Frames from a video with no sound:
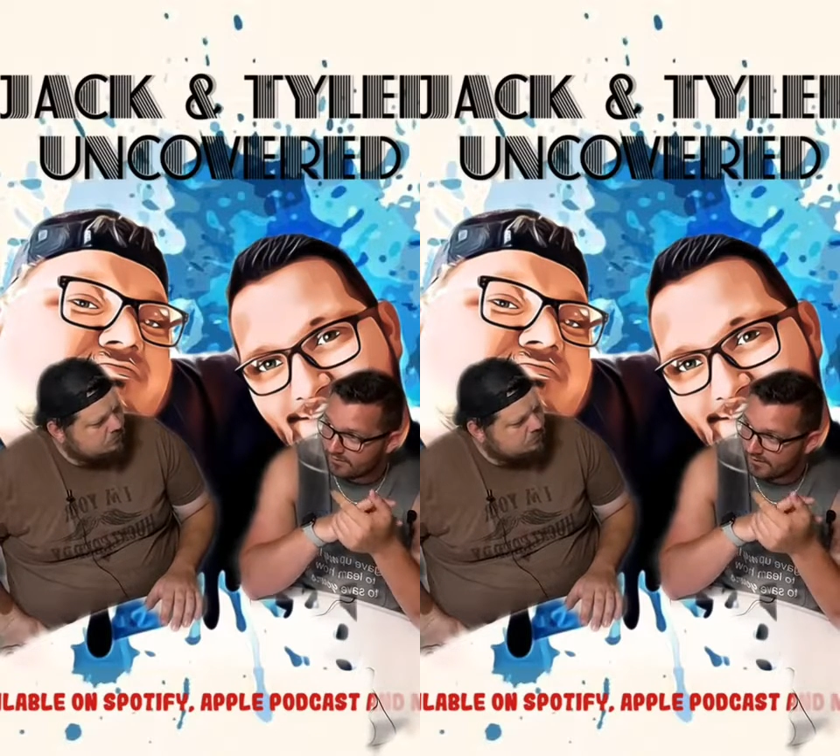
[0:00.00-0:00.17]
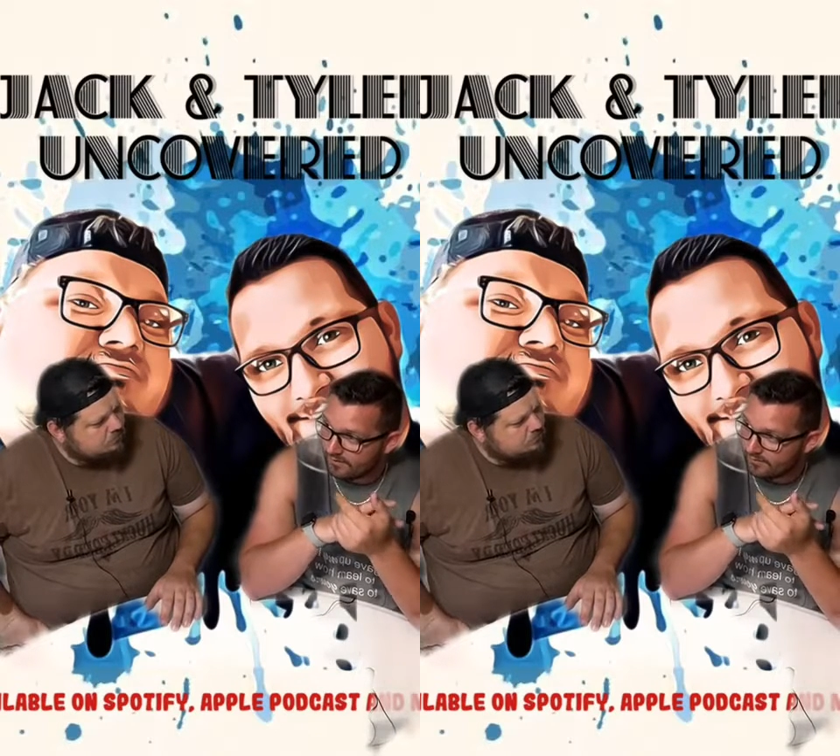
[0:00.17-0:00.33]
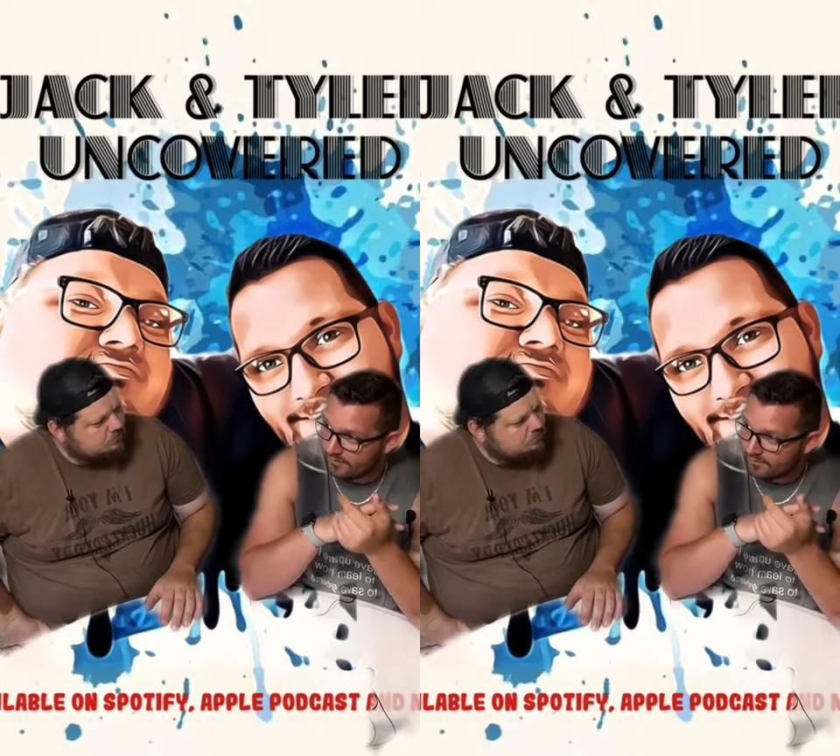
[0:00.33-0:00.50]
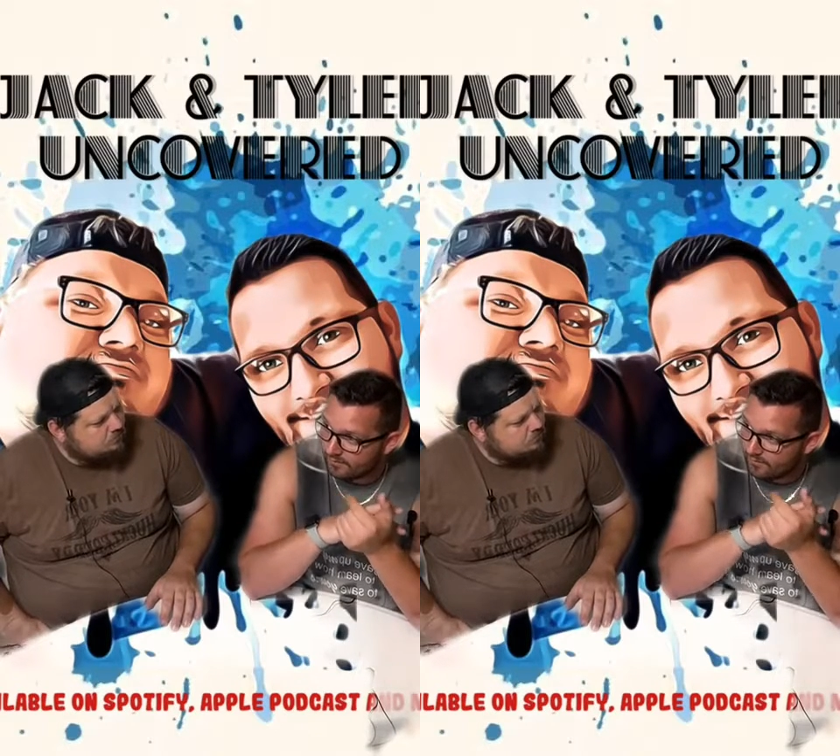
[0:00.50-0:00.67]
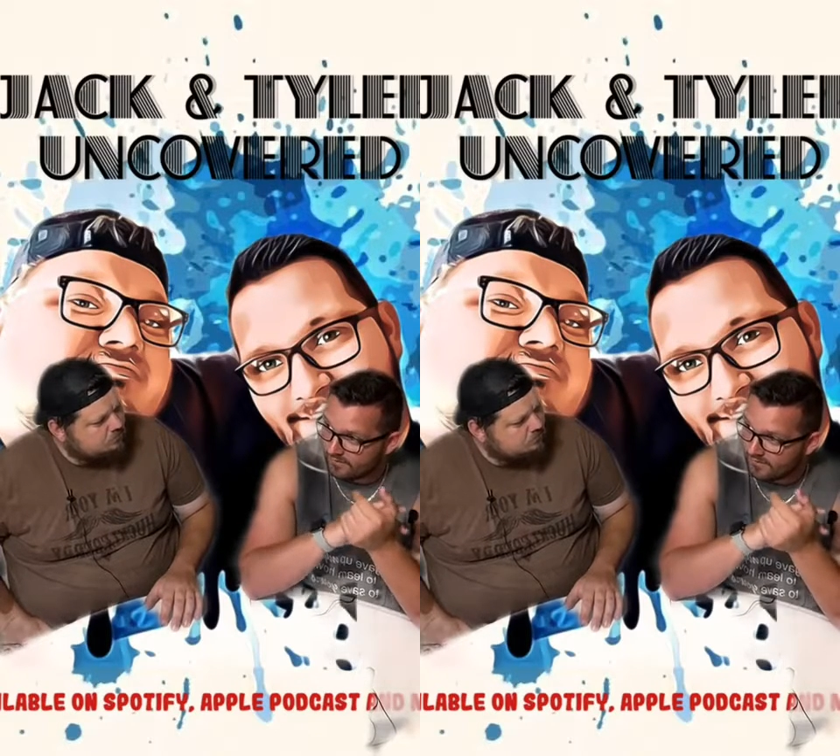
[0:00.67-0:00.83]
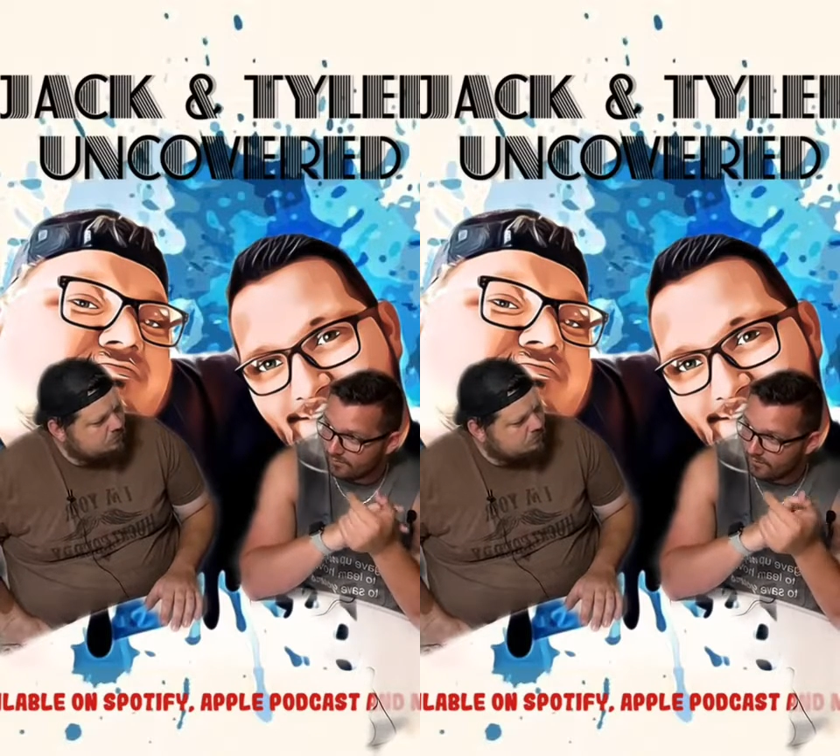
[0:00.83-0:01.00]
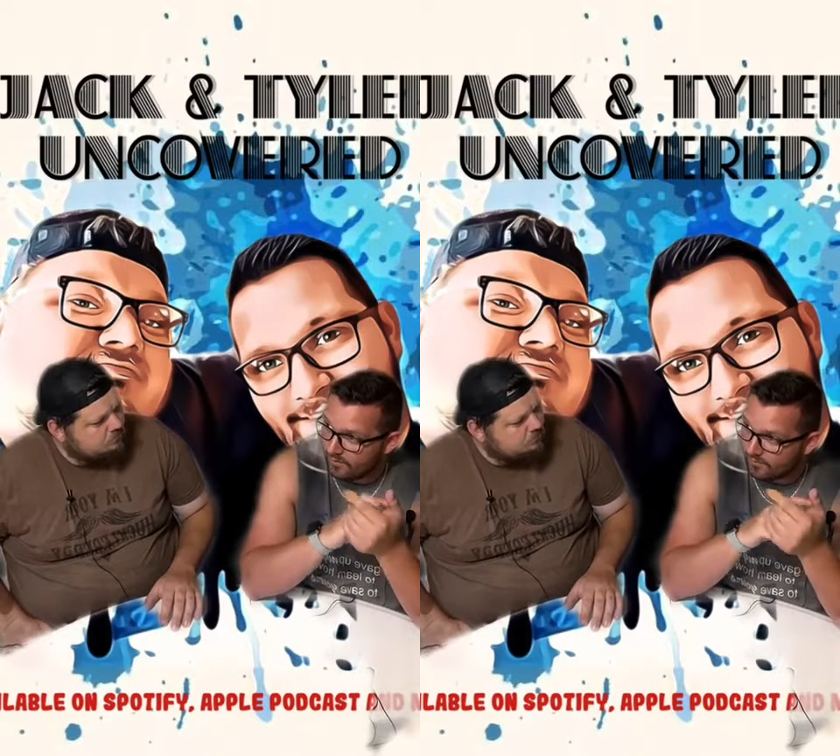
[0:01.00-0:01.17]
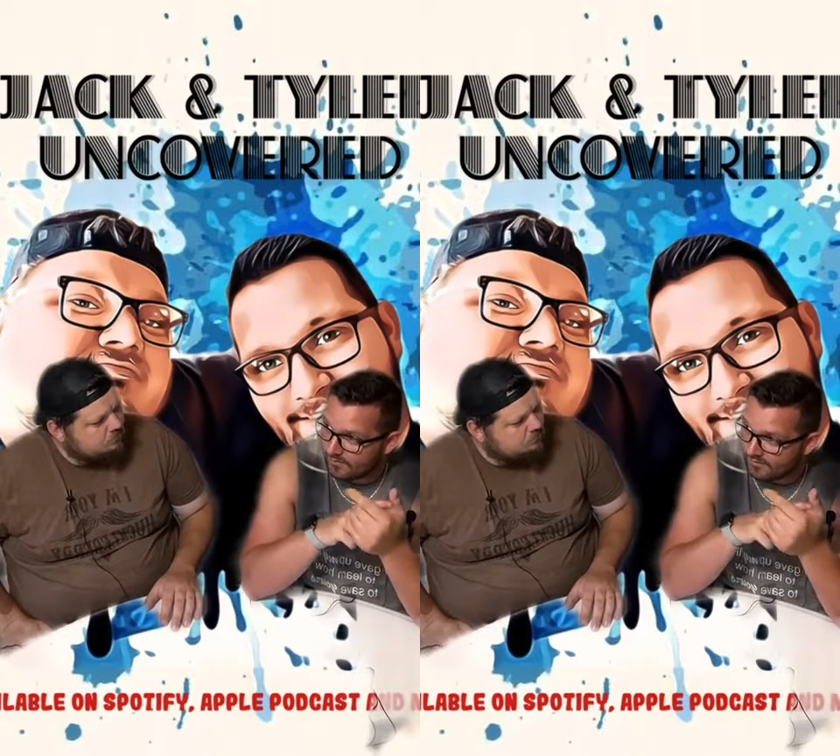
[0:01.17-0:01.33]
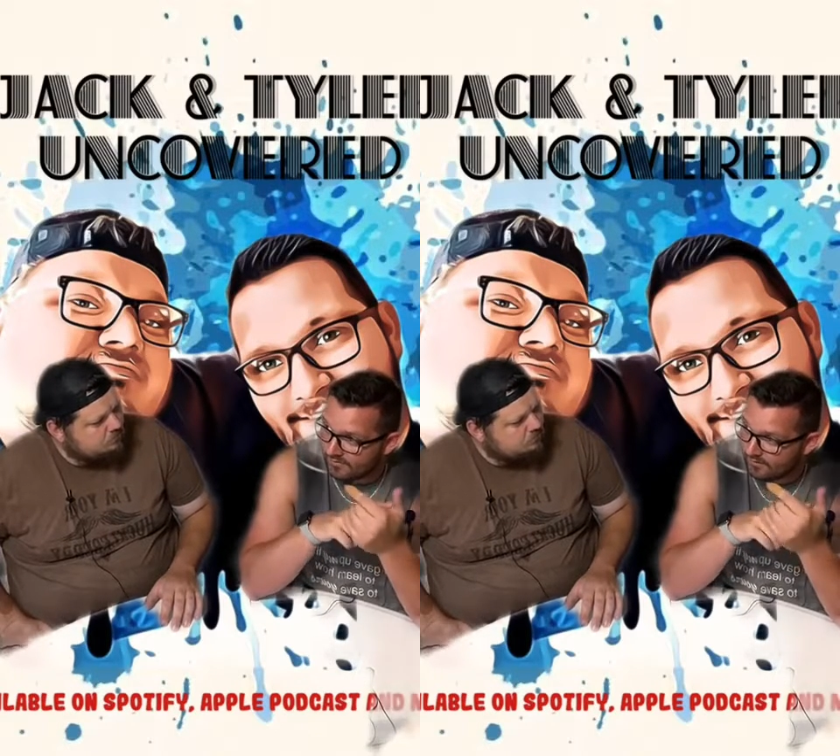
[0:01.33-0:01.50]
scare them somewhat
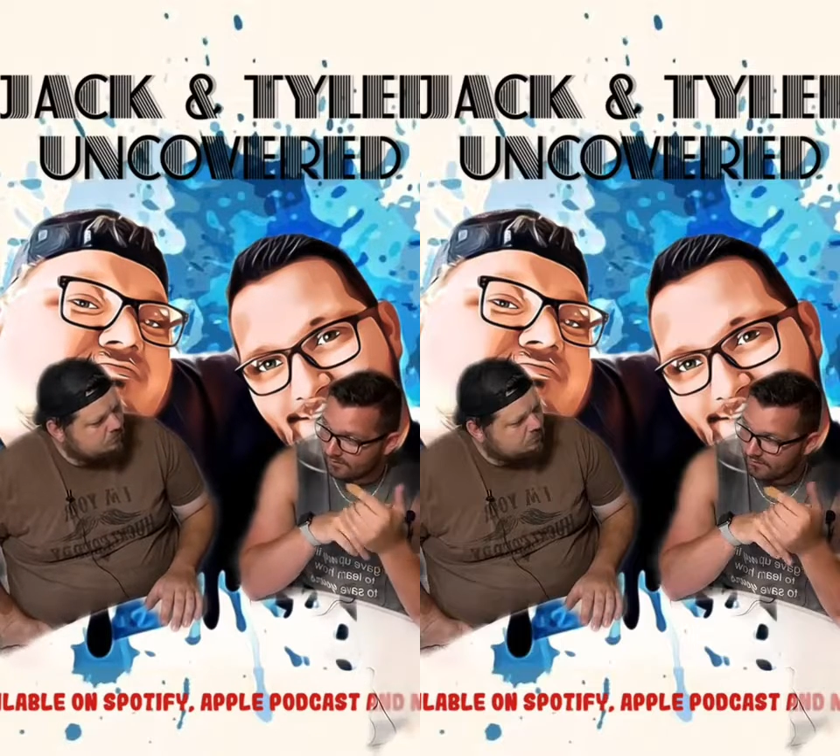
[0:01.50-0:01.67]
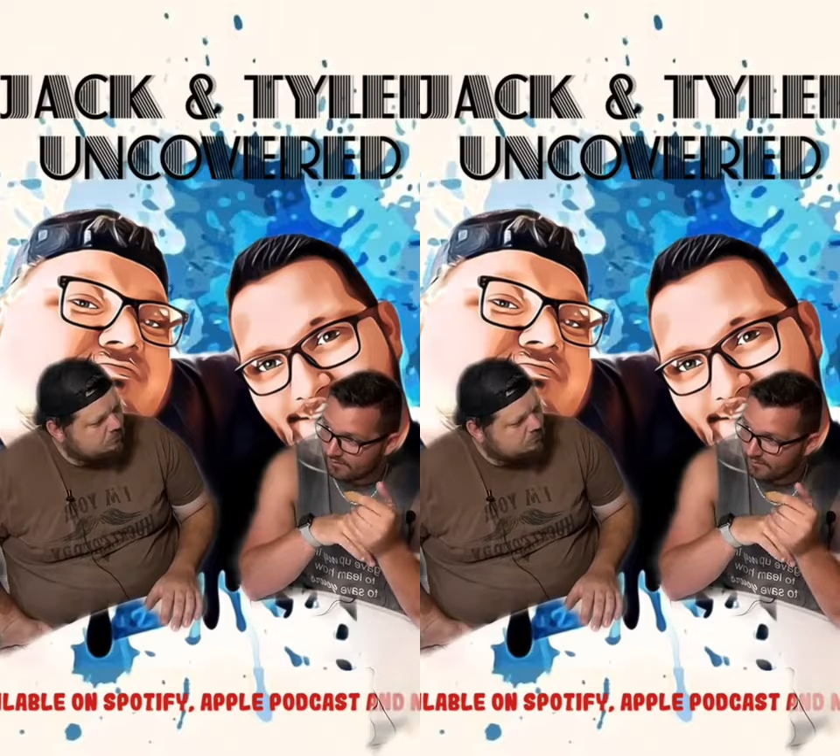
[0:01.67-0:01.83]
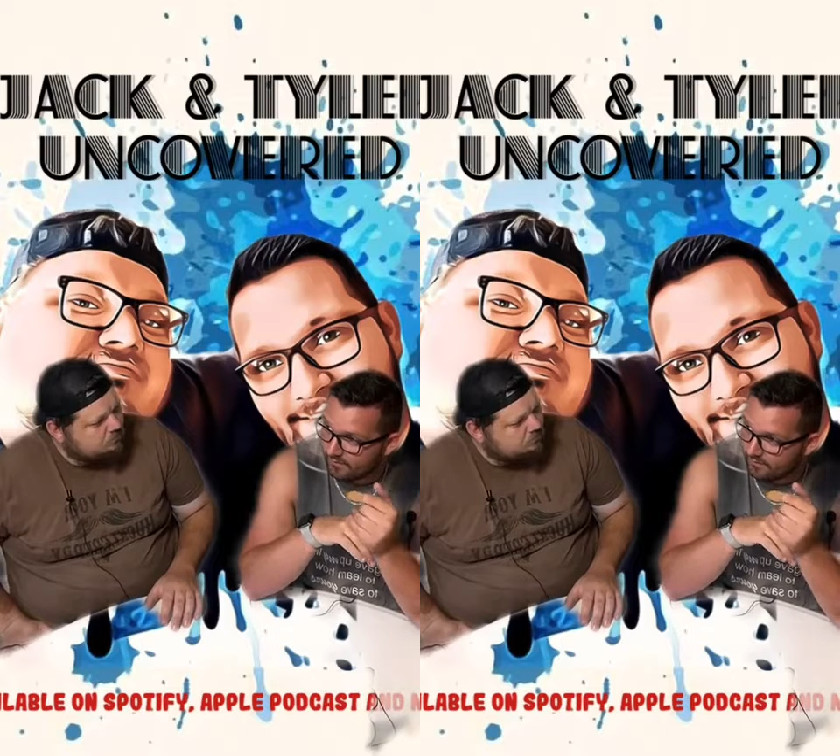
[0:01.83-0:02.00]
myself and tell